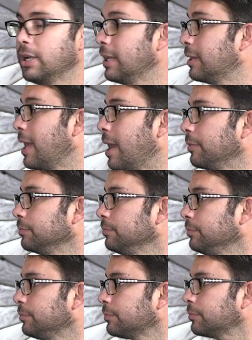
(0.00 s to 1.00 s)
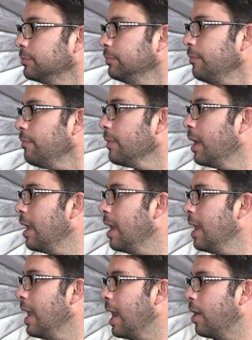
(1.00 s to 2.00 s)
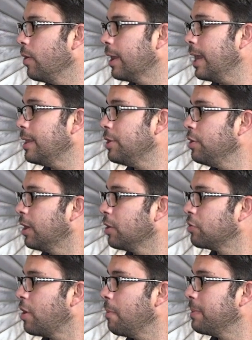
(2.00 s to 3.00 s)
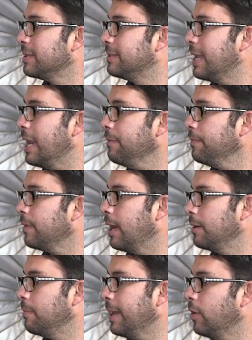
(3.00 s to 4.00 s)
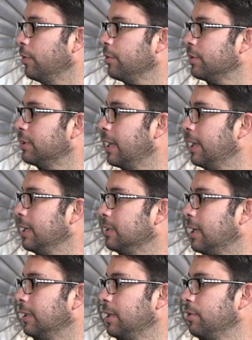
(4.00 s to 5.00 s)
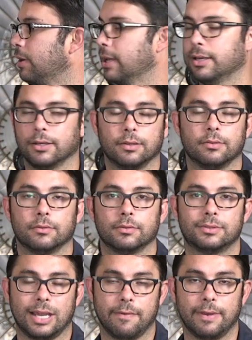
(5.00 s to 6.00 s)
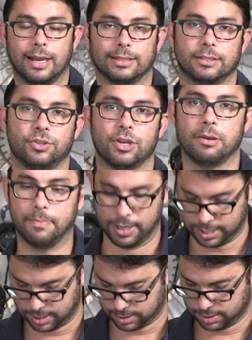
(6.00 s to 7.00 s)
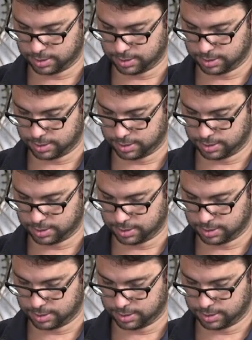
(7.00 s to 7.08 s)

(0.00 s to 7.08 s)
like that. Okay, then you can crop and save and make all your settings, and then you can save it as a JPEG.